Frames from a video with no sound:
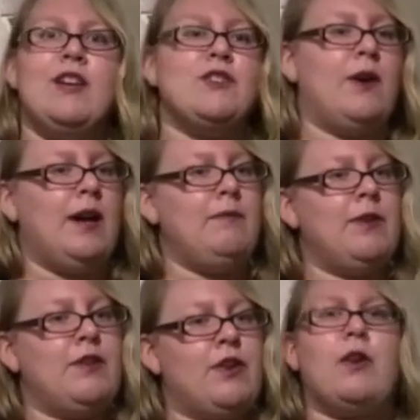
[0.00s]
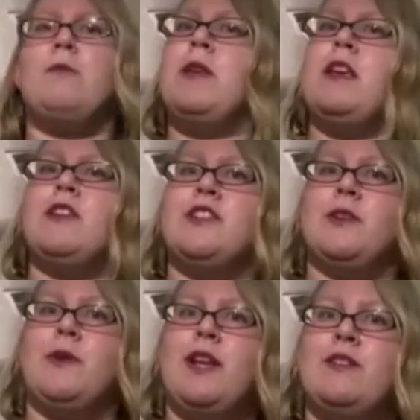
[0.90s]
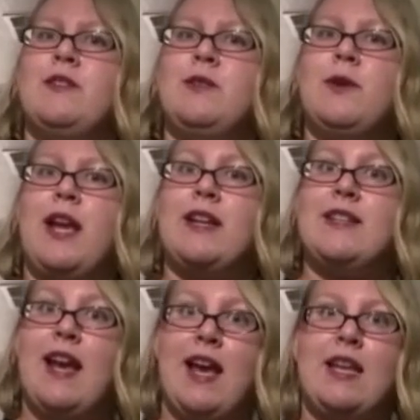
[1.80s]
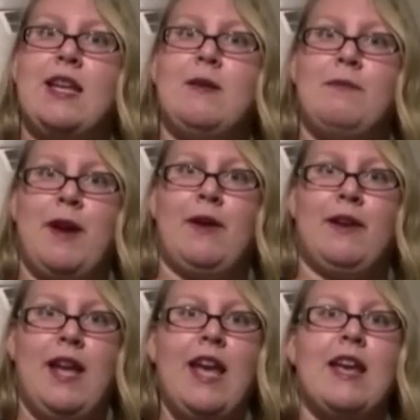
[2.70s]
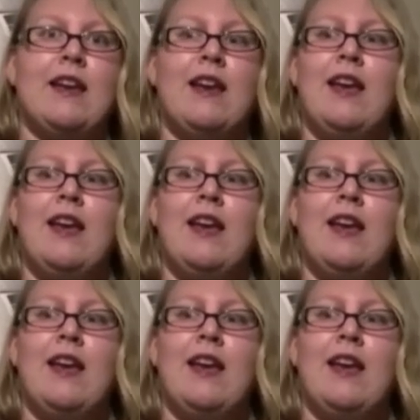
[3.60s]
So I'm gonna turn Pikachu into a teddy bear cake.